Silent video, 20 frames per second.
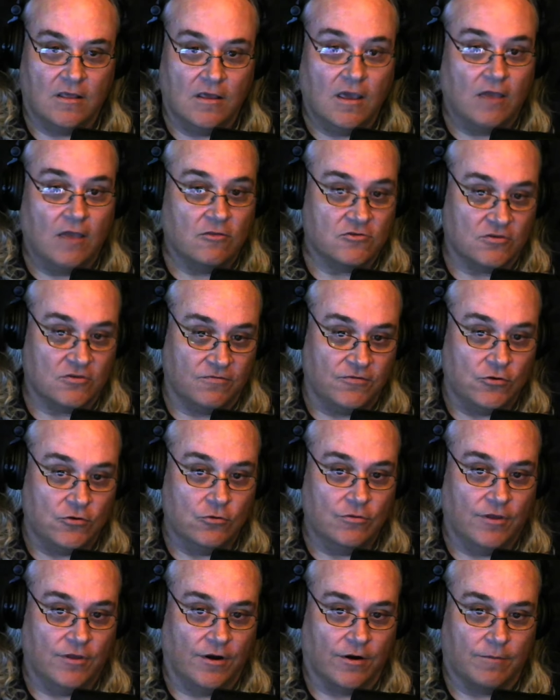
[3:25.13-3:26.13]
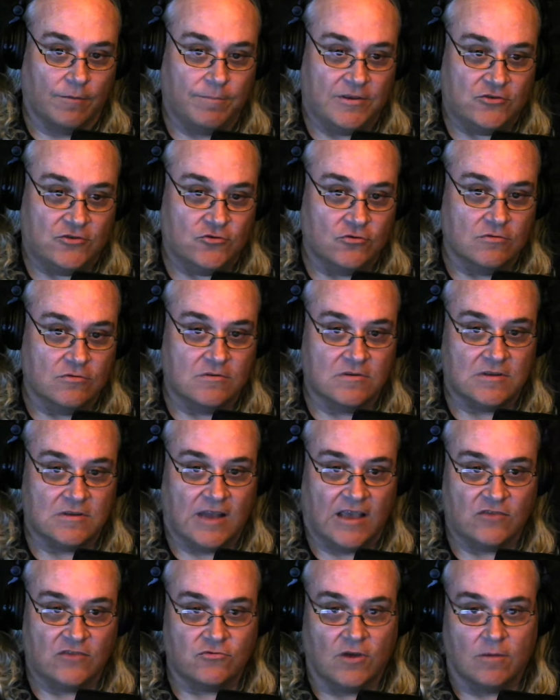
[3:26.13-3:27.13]
And there's a few there, BitChute
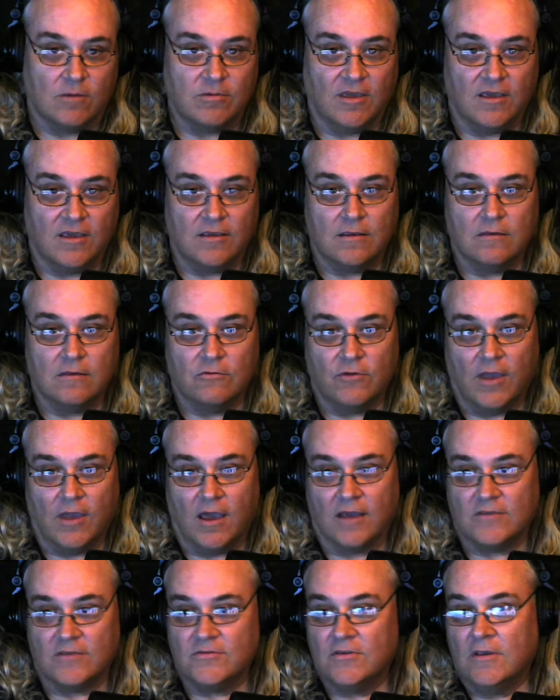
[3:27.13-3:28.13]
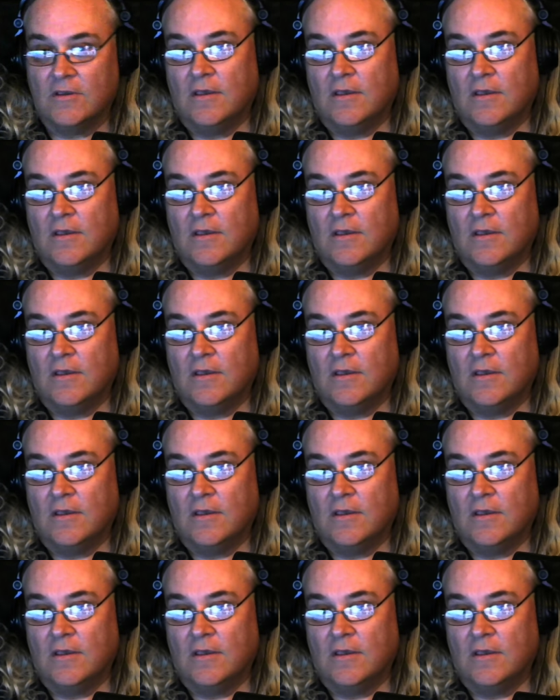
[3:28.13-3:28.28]
slash Rob K Reacts.